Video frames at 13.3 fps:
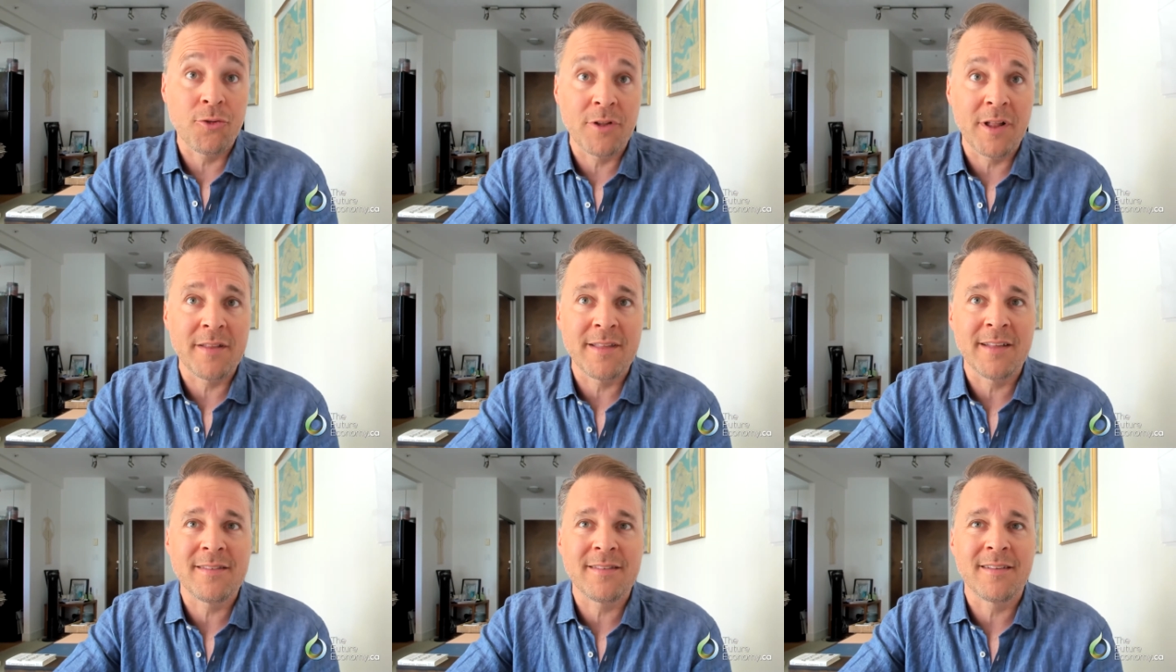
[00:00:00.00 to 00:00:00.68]
So that,
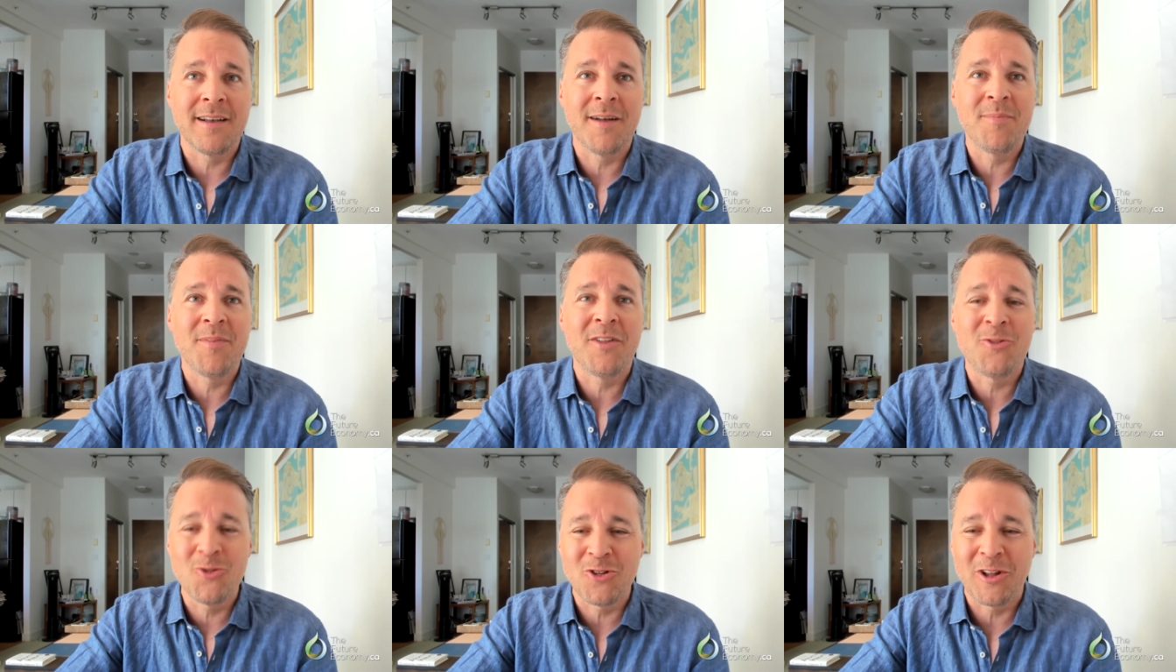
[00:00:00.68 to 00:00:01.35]
that's um,
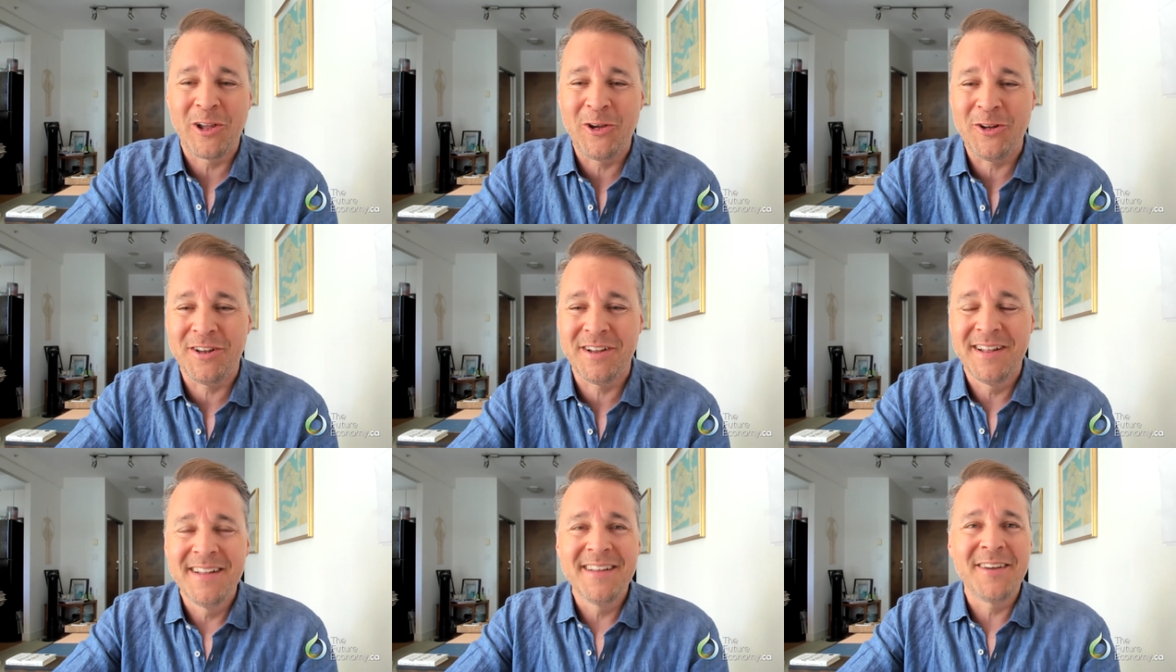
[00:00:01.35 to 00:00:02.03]
that's usually good,
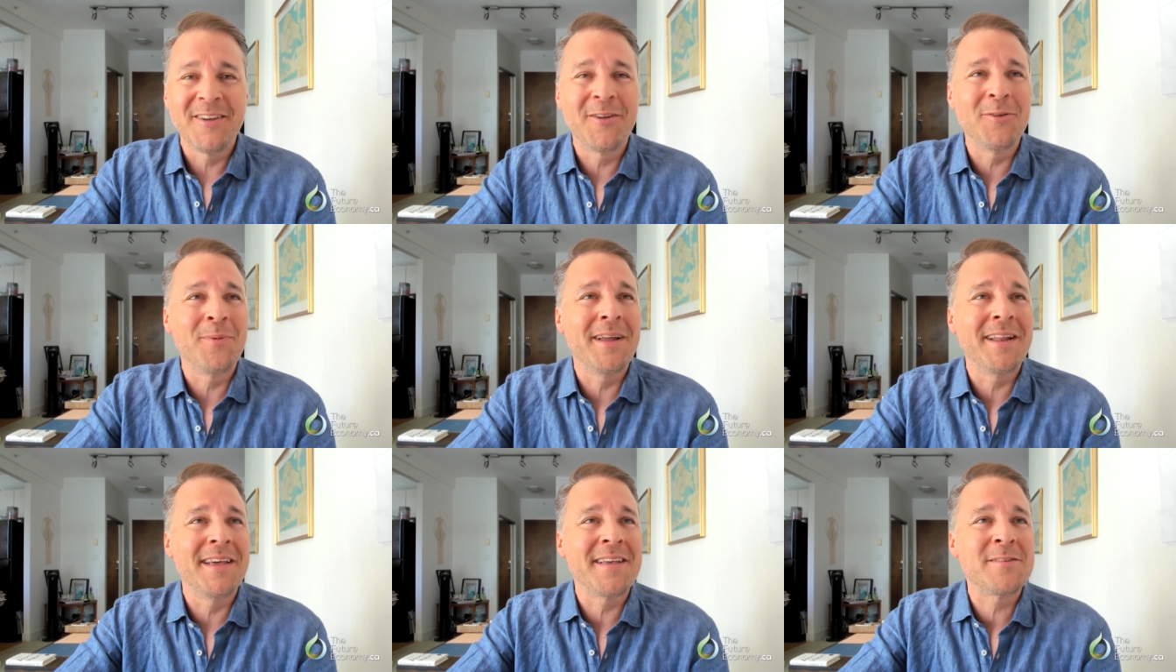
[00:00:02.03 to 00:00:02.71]
good way
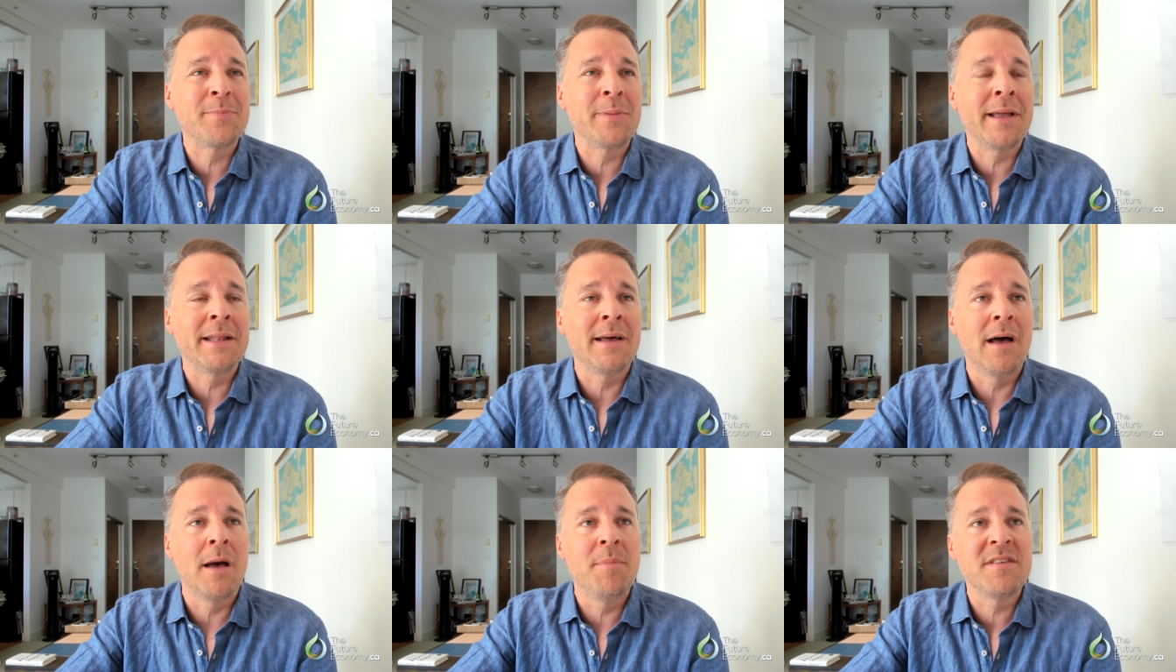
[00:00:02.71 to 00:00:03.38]
to explain
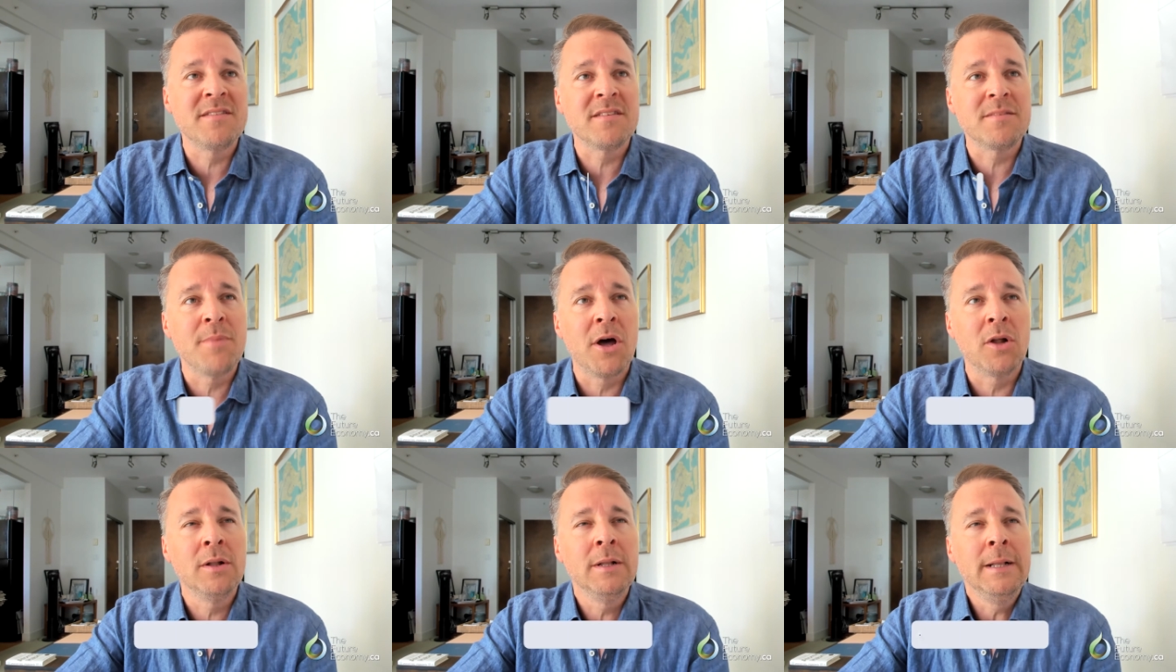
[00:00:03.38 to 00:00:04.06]
a, a business
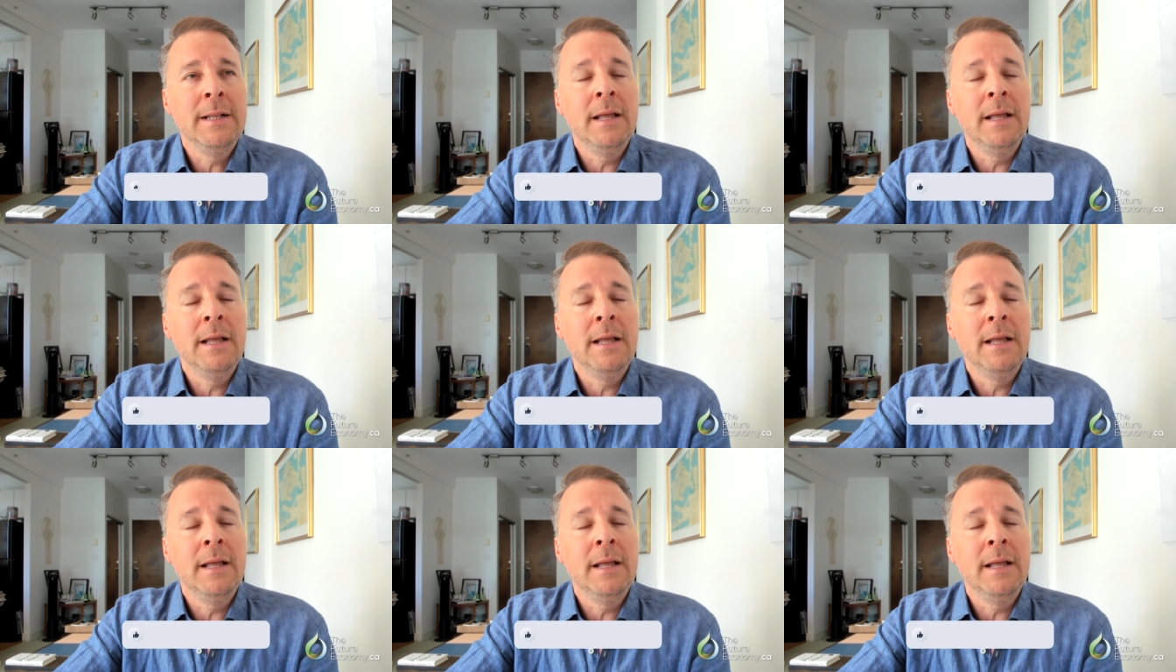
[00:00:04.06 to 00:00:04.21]
model.